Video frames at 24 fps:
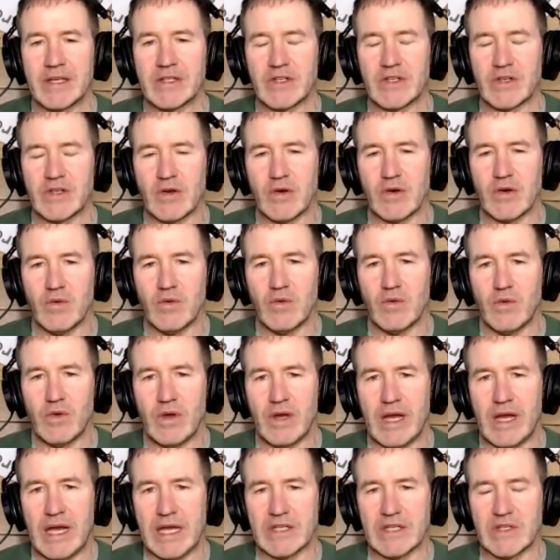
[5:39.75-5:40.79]
So
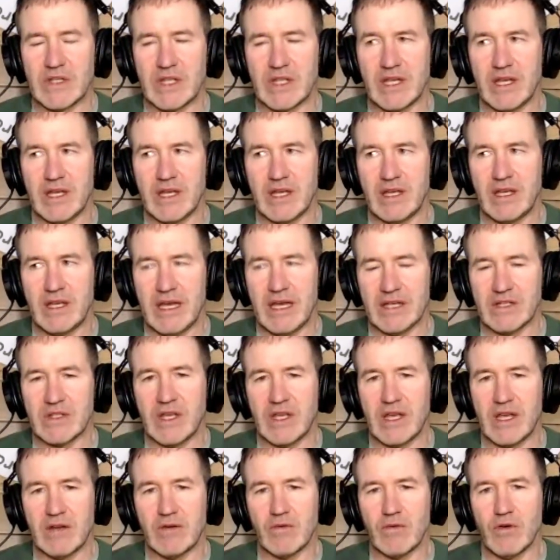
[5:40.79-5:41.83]
as
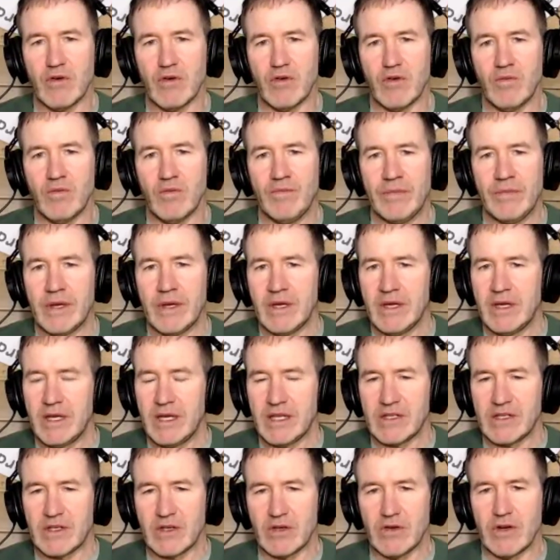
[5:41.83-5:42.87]
they grow,
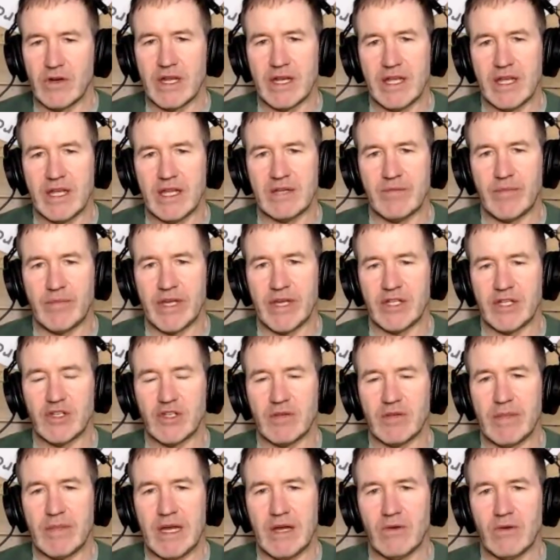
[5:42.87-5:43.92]
it's a good idea to
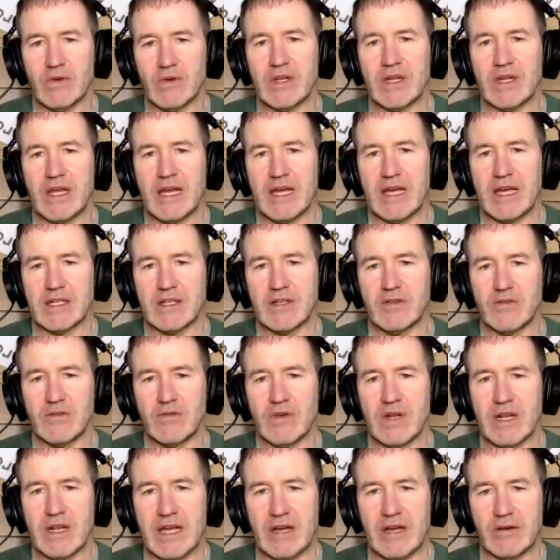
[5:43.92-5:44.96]
pinch them out and
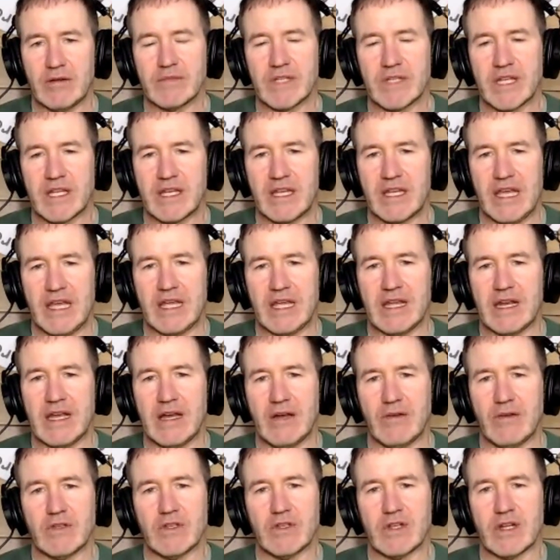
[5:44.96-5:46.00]
to allow them to thicken
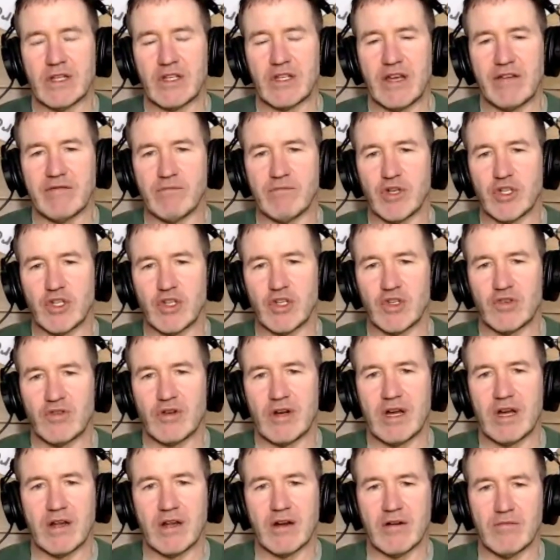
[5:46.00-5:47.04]
out so that you have a much
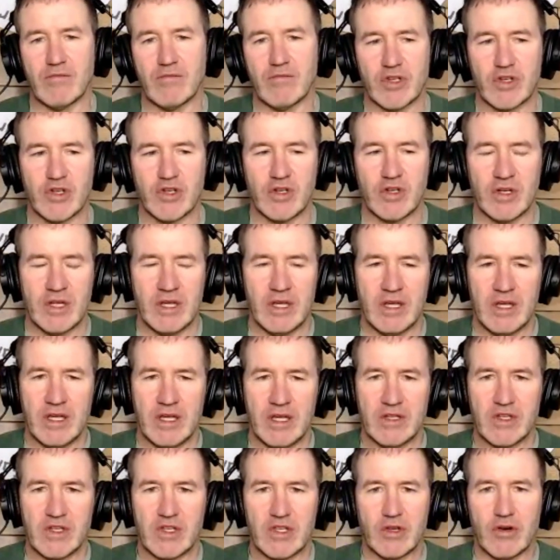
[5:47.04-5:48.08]
stronger, much
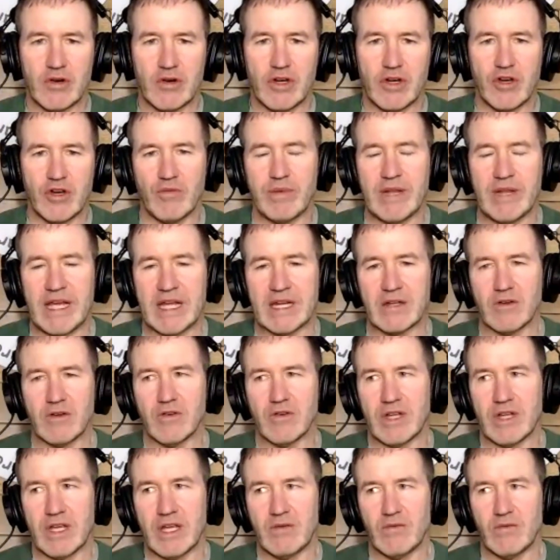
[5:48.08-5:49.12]
sturdier plant
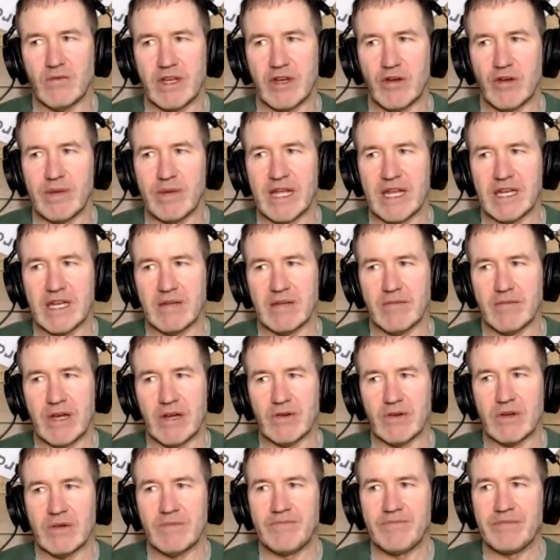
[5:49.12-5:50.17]
going in when you're planting them
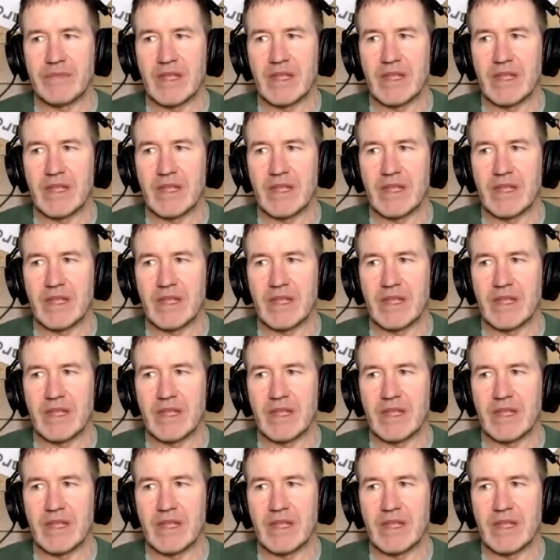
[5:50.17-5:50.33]
out.